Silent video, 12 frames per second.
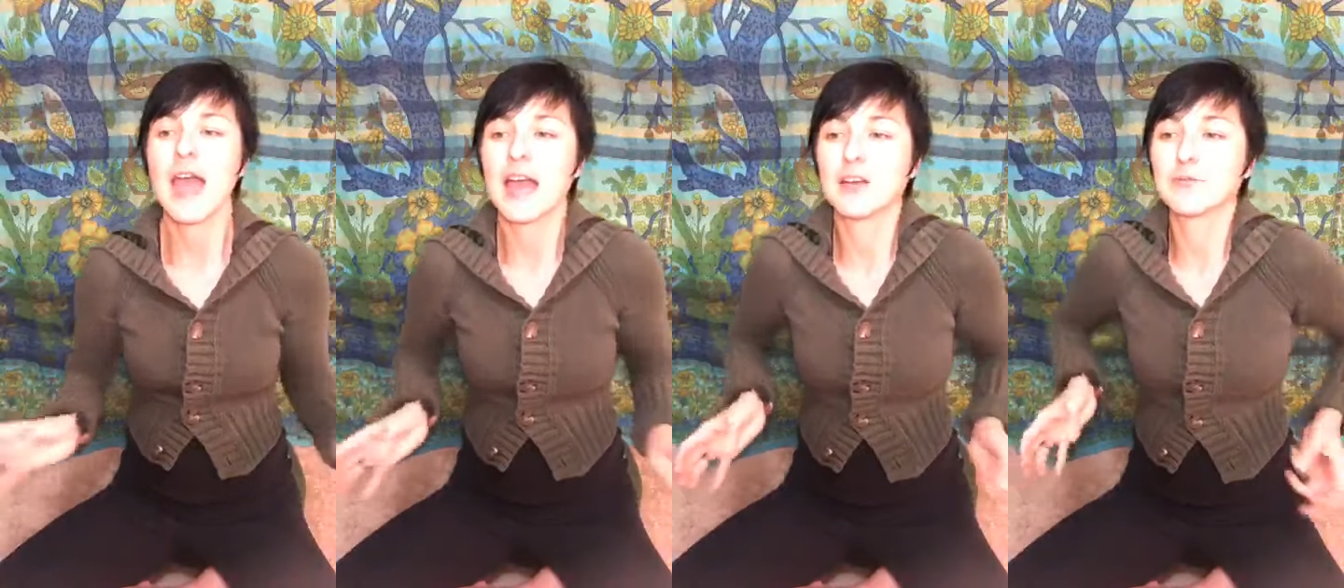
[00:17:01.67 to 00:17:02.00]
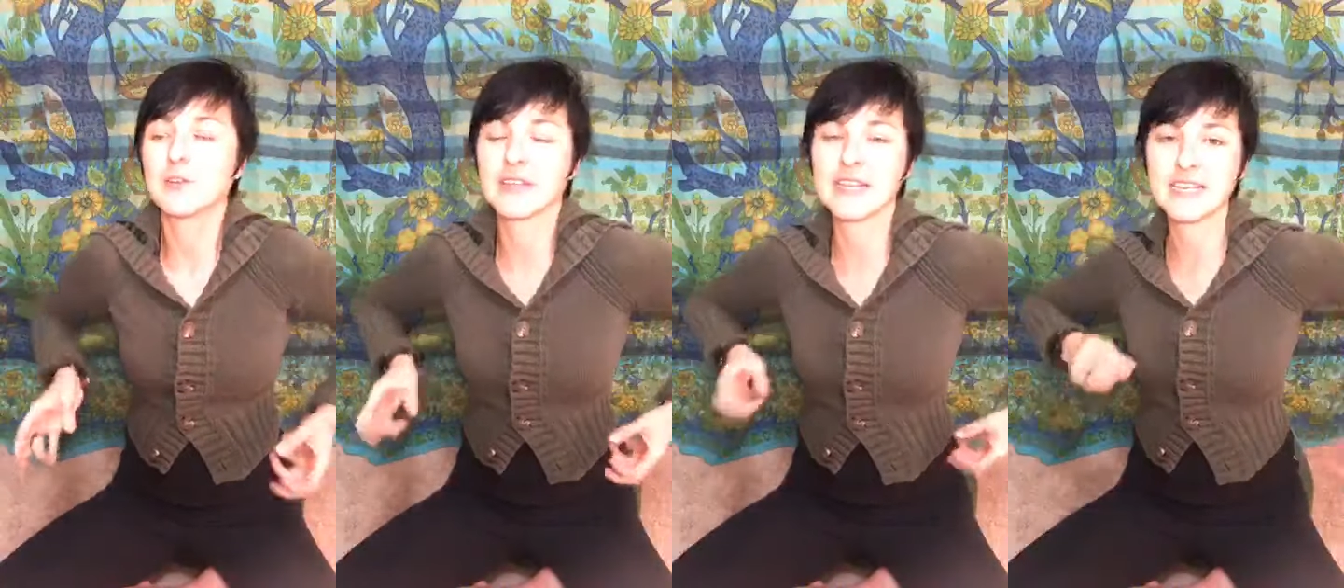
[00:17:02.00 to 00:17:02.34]
and
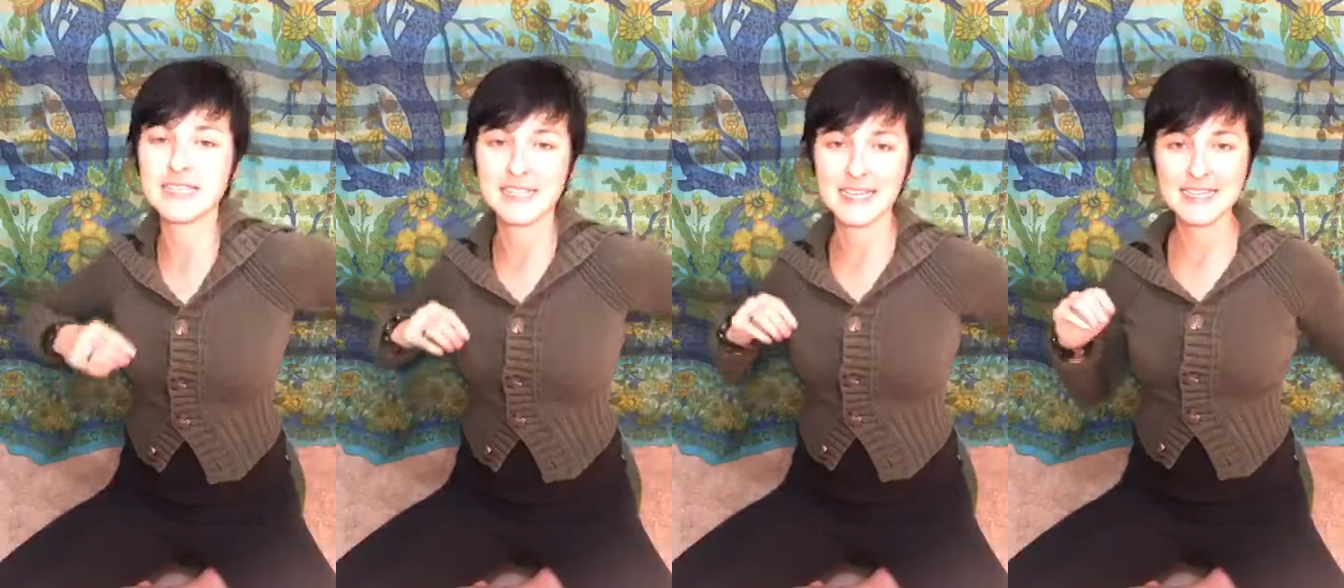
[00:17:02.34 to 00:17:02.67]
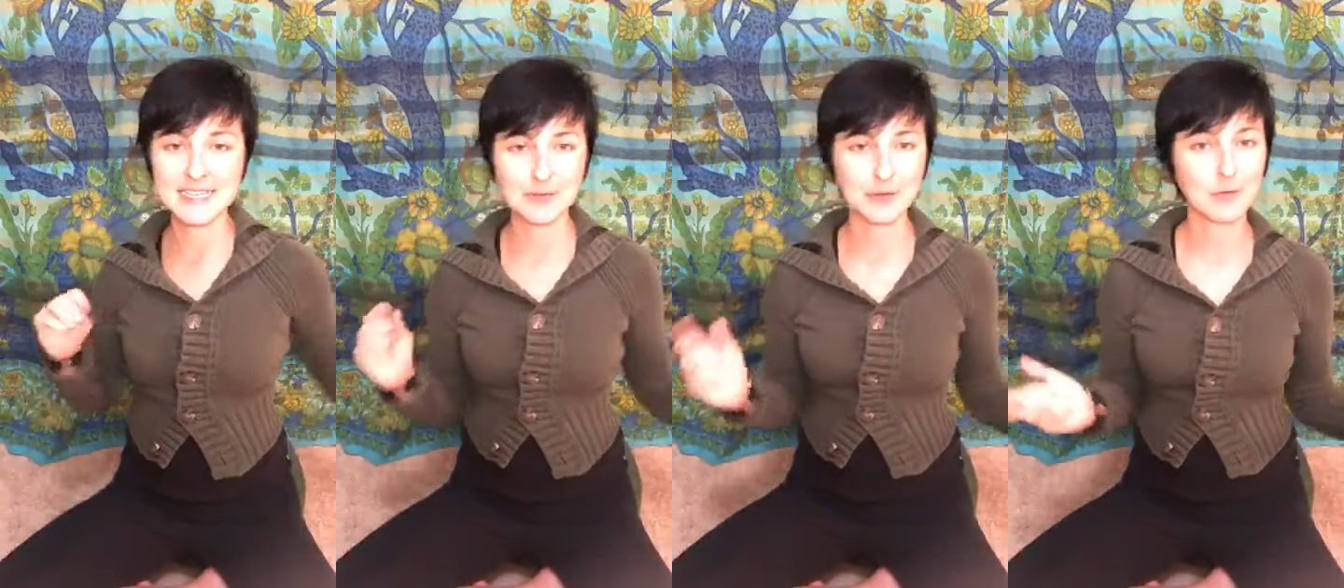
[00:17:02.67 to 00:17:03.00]
release in a
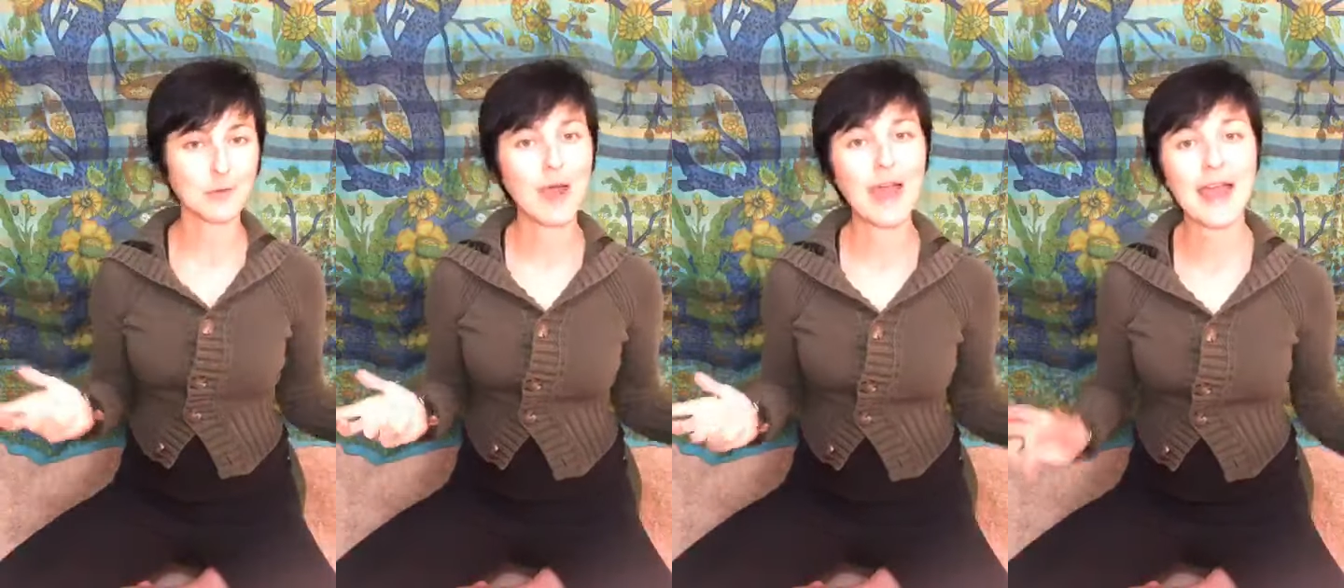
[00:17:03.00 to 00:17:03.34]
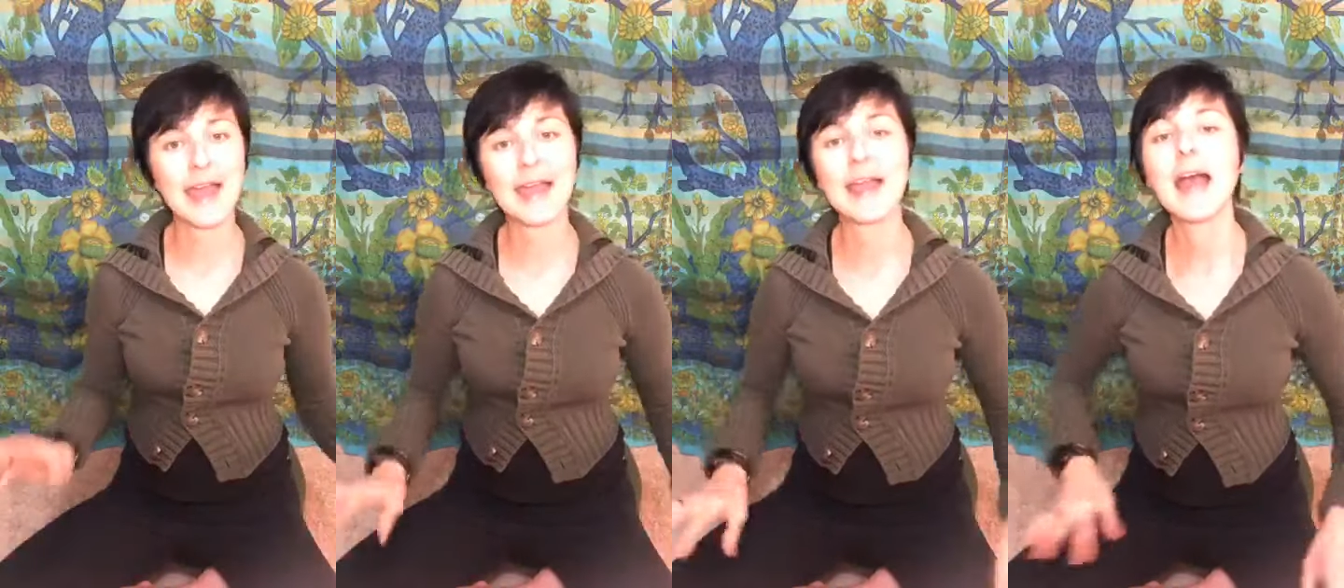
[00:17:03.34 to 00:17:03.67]
different
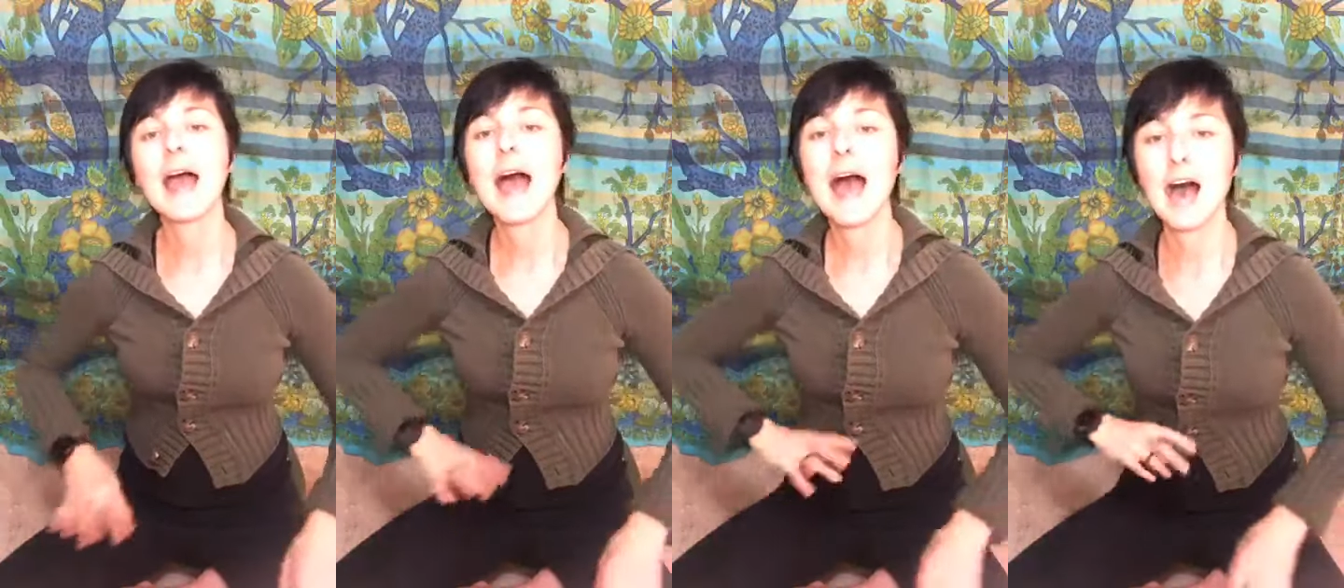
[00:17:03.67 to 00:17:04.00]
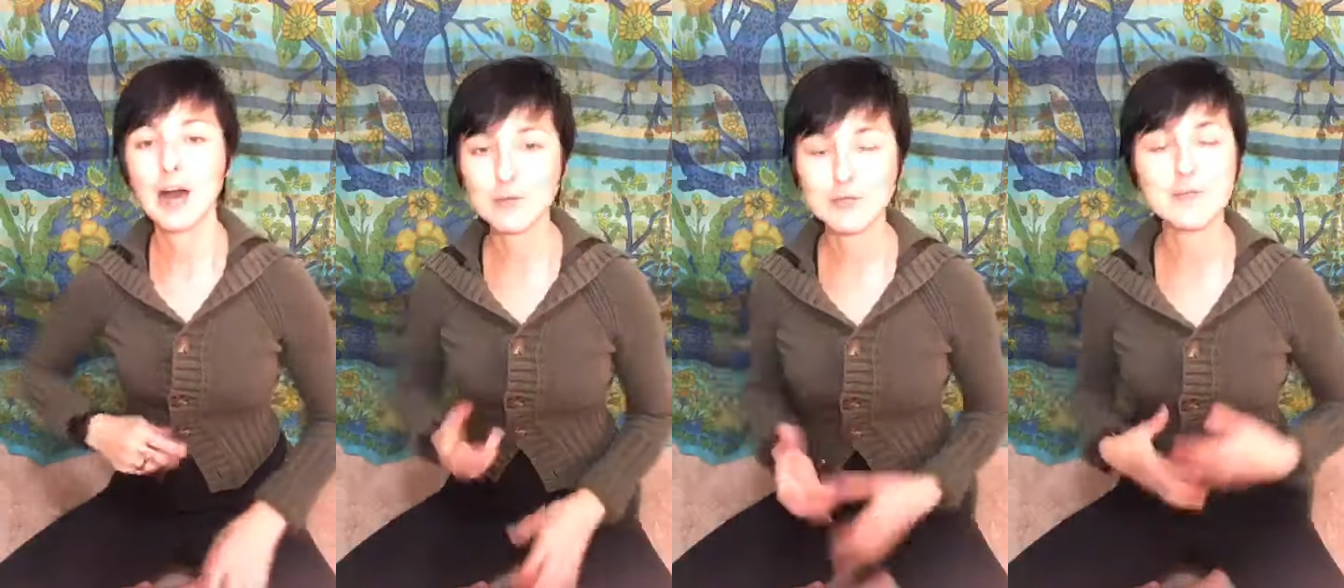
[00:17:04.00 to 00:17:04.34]
way
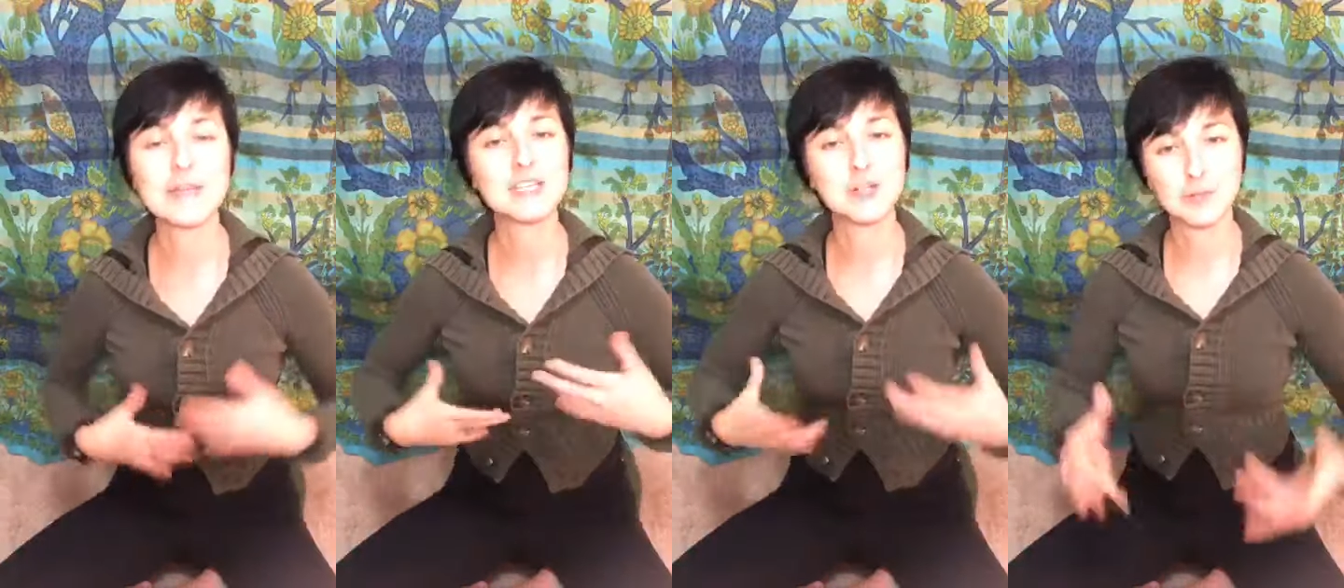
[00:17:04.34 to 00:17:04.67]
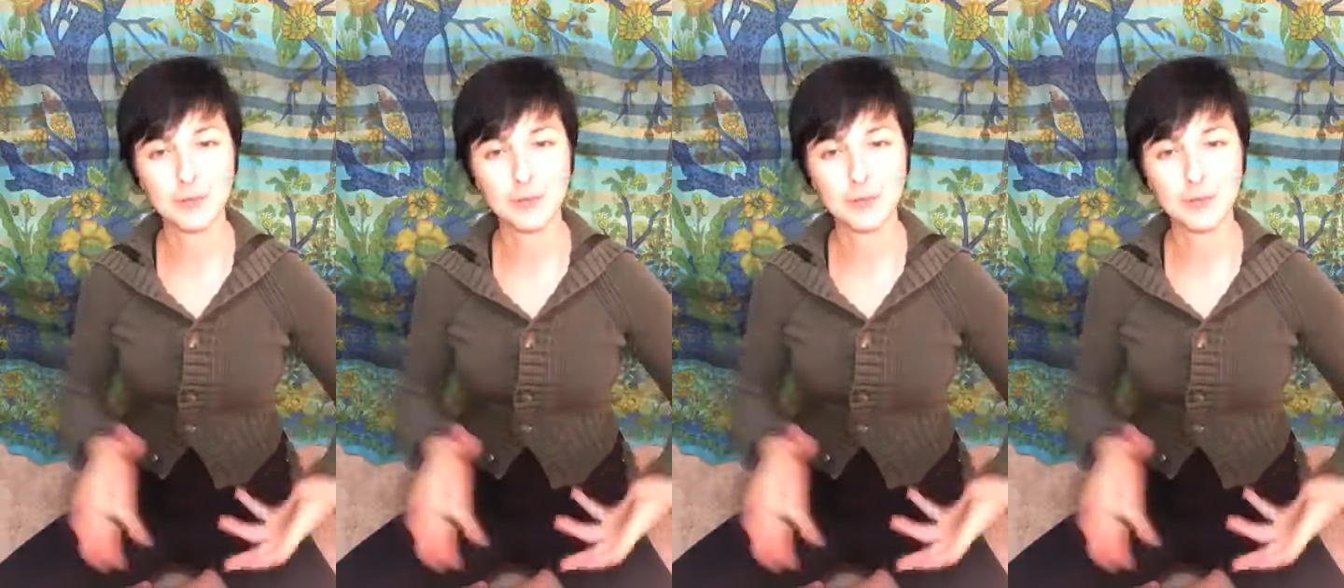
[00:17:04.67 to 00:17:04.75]
helped me to